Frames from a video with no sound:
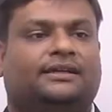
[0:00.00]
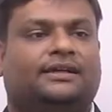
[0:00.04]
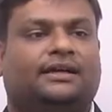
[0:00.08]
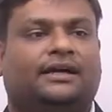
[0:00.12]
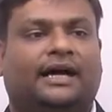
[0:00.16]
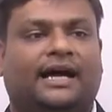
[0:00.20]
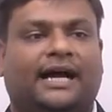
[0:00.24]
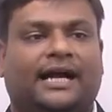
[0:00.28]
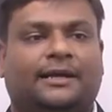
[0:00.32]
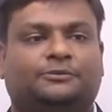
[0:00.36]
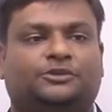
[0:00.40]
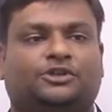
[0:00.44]

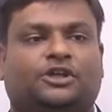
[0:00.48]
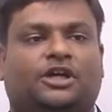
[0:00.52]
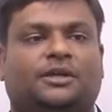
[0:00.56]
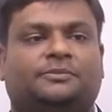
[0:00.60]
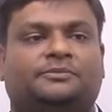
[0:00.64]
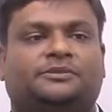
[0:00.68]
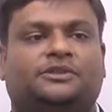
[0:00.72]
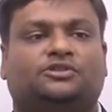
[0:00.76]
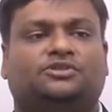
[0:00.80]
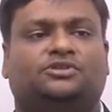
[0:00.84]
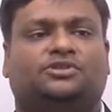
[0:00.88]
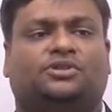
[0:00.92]
I am
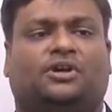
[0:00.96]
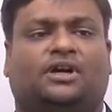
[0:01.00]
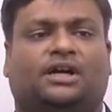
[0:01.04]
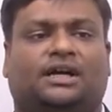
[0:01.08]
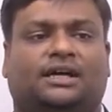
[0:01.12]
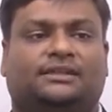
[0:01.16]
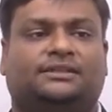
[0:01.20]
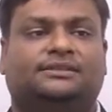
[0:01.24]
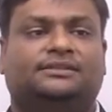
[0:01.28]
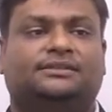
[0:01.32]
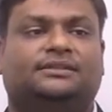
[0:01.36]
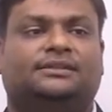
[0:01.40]
Saurabh Singh
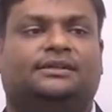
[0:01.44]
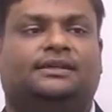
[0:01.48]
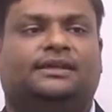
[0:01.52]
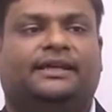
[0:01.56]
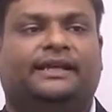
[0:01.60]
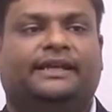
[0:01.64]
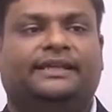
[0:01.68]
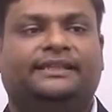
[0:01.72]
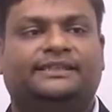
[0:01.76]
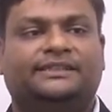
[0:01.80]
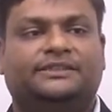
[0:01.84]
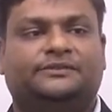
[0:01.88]
Chauhan.
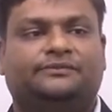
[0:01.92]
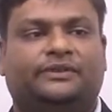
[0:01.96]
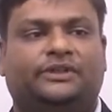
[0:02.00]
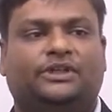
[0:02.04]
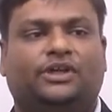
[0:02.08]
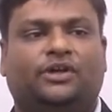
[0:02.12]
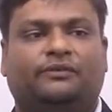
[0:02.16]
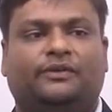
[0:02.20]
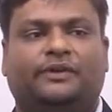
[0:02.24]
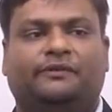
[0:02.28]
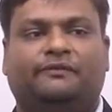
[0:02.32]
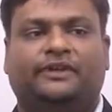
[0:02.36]
In this
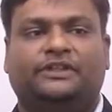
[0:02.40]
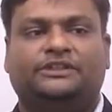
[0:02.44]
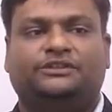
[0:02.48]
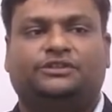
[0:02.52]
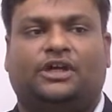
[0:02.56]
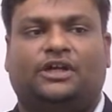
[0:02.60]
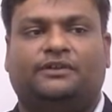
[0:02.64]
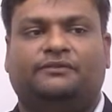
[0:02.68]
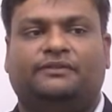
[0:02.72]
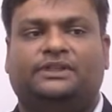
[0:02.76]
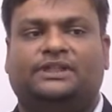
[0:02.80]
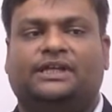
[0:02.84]
video, we will be
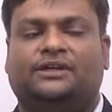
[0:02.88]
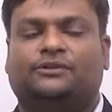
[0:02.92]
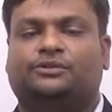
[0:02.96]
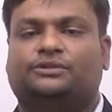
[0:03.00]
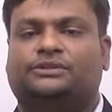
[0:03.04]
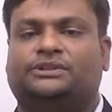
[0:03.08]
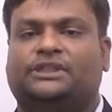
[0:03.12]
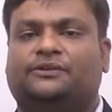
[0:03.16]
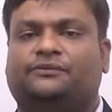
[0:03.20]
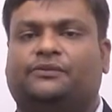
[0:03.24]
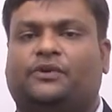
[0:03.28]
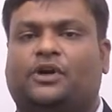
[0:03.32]
solving the
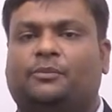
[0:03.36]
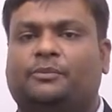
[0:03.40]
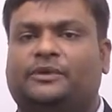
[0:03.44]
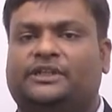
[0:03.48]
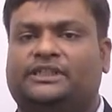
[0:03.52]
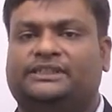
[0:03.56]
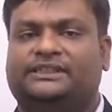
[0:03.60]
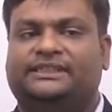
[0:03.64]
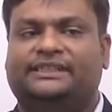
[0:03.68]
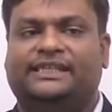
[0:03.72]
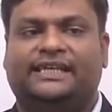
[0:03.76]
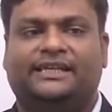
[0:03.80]
question from
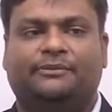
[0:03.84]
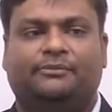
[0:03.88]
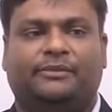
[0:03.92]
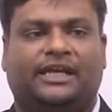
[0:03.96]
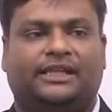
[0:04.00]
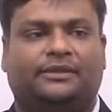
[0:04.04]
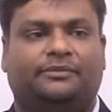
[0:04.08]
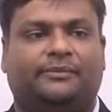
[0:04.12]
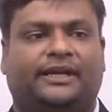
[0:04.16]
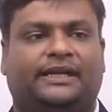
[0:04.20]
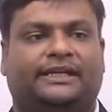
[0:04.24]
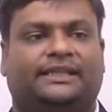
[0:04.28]
Engineering
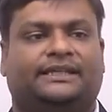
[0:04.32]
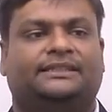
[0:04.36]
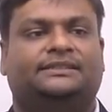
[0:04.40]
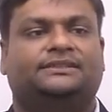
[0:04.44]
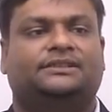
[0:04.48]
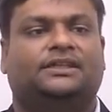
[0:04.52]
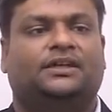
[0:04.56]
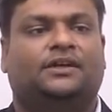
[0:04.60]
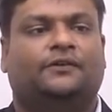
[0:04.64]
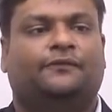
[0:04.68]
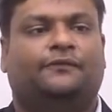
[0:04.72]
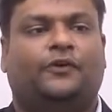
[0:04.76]
Mathematics
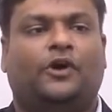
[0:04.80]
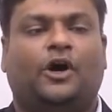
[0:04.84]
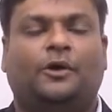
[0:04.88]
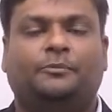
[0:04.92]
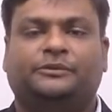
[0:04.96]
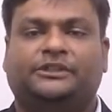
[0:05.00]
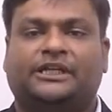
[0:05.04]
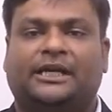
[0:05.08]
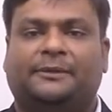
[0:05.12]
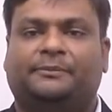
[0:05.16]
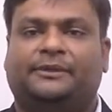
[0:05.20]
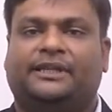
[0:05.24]
from
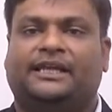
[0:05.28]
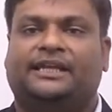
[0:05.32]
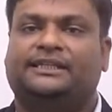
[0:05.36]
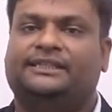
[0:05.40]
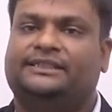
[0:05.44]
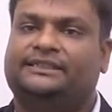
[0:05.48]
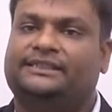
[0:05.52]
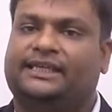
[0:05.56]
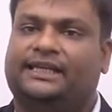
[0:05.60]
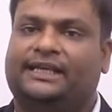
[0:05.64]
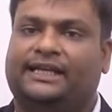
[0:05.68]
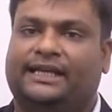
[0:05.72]
chapter
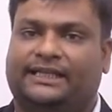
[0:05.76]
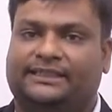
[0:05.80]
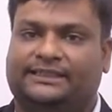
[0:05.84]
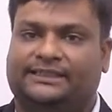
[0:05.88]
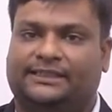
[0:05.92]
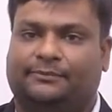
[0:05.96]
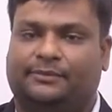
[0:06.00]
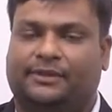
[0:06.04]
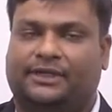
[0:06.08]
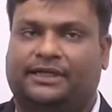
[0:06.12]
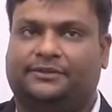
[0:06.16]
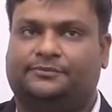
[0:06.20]
Linear
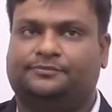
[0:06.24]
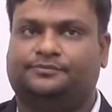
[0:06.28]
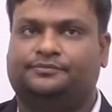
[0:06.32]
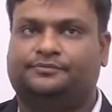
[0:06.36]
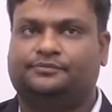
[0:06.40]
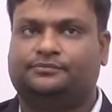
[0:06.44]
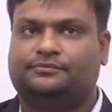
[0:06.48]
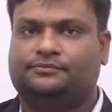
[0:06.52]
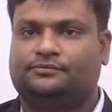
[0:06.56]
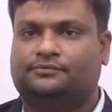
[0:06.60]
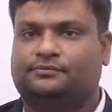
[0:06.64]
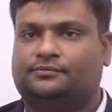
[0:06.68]
Algebra.
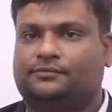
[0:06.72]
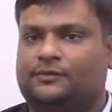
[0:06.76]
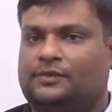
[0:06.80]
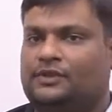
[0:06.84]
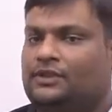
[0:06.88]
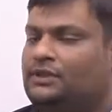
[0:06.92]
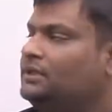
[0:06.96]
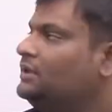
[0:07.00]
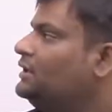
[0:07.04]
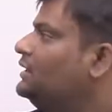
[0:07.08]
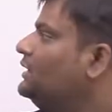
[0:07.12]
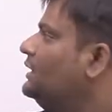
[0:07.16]

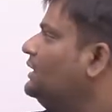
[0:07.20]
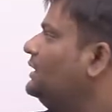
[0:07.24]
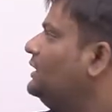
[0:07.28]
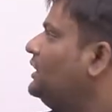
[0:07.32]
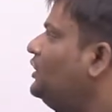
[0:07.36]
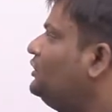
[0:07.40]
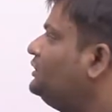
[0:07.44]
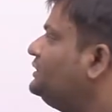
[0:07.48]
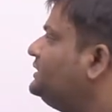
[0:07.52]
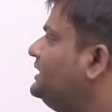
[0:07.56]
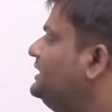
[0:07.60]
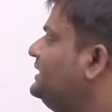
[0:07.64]

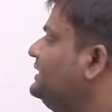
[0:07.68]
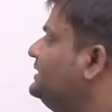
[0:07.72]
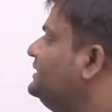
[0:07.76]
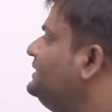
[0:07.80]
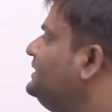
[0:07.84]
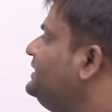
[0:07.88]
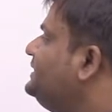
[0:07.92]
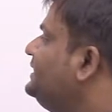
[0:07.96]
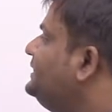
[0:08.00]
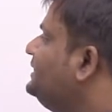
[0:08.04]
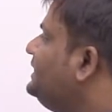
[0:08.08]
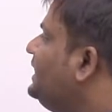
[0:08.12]
Now see,
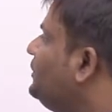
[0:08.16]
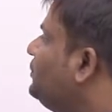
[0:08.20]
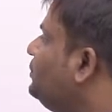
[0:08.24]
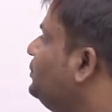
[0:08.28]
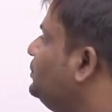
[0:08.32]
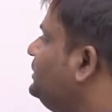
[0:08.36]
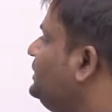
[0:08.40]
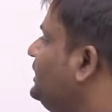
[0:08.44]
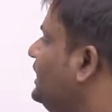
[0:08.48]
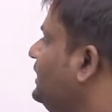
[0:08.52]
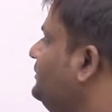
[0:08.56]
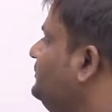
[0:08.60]
this is the
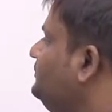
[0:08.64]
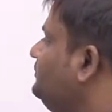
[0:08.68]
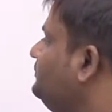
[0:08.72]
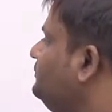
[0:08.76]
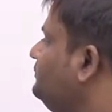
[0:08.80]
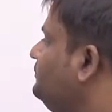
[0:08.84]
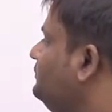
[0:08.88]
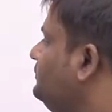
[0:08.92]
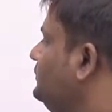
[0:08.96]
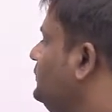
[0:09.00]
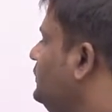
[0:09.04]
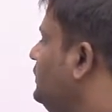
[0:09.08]

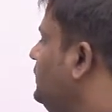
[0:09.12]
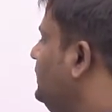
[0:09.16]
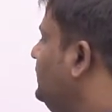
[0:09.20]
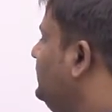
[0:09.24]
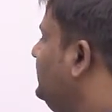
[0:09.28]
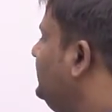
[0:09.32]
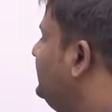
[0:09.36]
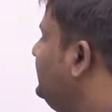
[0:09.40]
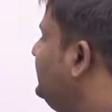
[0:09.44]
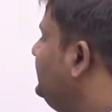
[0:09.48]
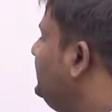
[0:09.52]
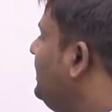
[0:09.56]
question.
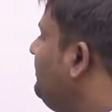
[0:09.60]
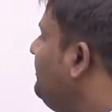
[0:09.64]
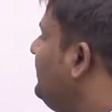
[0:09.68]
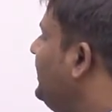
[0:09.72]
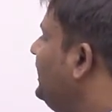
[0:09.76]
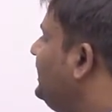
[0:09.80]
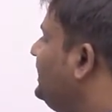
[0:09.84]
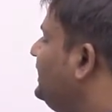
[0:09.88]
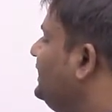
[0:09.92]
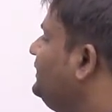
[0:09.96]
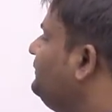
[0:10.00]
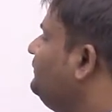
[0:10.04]
This is the
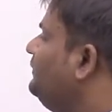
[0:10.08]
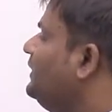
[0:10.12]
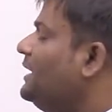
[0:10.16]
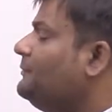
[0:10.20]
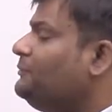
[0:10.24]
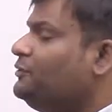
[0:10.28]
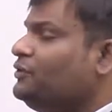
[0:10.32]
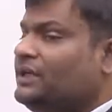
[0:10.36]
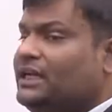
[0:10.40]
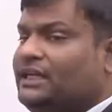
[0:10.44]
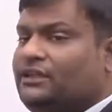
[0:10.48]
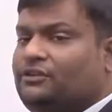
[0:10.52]
matrix. We
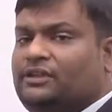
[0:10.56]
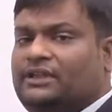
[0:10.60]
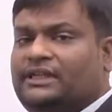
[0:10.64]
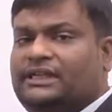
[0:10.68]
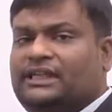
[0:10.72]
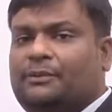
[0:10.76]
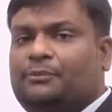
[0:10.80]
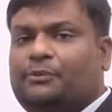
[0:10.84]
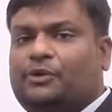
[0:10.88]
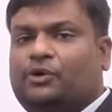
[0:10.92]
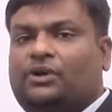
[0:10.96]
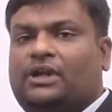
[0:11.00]
have to calculate
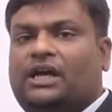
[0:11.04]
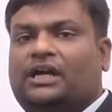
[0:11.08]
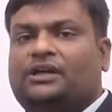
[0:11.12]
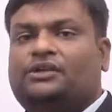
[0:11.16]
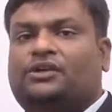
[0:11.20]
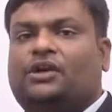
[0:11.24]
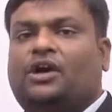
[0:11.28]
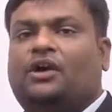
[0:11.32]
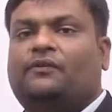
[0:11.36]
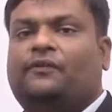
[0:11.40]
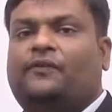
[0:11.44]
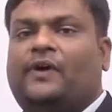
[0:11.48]
the
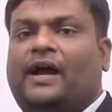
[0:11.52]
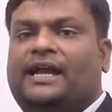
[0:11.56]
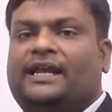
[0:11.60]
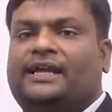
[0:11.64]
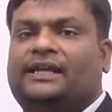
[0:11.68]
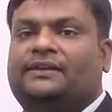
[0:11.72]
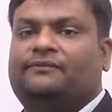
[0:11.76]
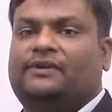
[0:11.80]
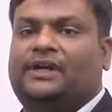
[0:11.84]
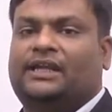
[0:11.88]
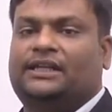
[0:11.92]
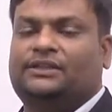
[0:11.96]
product of
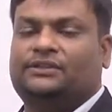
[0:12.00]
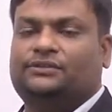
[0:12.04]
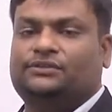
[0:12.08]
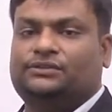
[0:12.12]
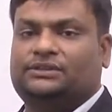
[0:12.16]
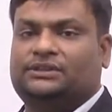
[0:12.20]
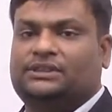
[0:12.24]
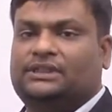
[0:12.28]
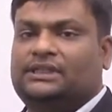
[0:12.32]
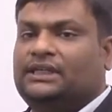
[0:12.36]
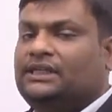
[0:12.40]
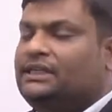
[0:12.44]

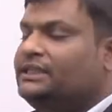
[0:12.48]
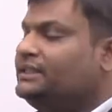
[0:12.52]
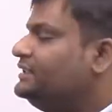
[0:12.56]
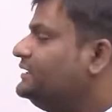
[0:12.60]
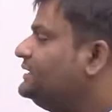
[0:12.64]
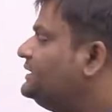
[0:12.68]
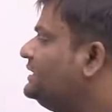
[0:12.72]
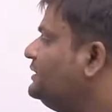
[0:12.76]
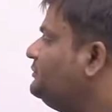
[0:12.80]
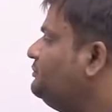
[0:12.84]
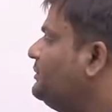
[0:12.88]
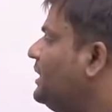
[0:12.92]
eigenvalues.
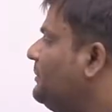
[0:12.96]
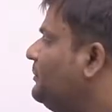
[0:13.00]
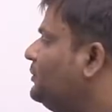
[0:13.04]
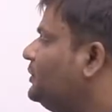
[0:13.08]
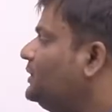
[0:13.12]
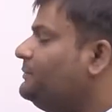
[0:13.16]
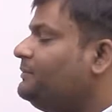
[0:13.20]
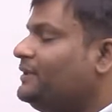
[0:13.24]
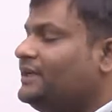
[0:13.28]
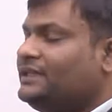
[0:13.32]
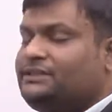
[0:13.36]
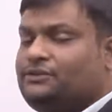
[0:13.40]
This is
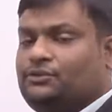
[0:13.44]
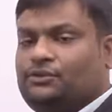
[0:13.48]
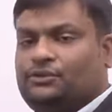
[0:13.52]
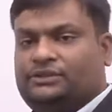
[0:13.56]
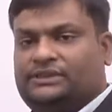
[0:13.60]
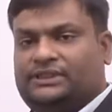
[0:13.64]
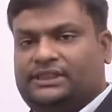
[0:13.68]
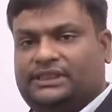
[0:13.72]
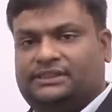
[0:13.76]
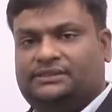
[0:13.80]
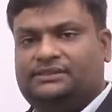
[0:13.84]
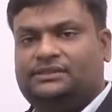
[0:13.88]
memory based
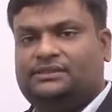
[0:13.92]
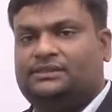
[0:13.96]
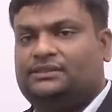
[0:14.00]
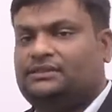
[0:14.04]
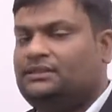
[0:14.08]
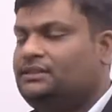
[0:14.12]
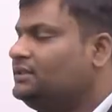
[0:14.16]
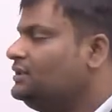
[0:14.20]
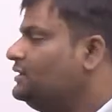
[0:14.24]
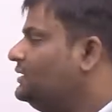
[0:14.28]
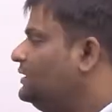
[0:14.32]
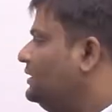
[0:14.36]
question.
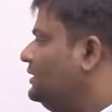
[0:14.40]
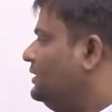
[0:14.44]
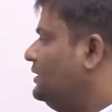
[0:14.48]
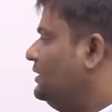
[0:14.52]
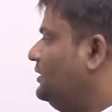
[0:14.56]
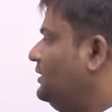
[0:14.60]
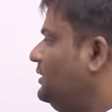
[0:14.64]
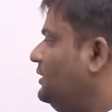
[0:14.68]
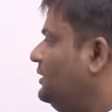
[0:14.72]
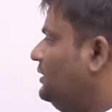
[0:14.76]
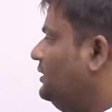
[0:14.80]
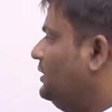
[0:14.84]

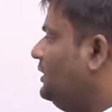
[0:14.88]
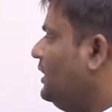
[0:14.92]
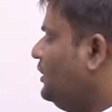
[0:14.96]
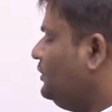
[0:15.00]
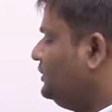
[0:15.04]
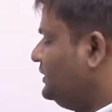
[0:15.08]
Now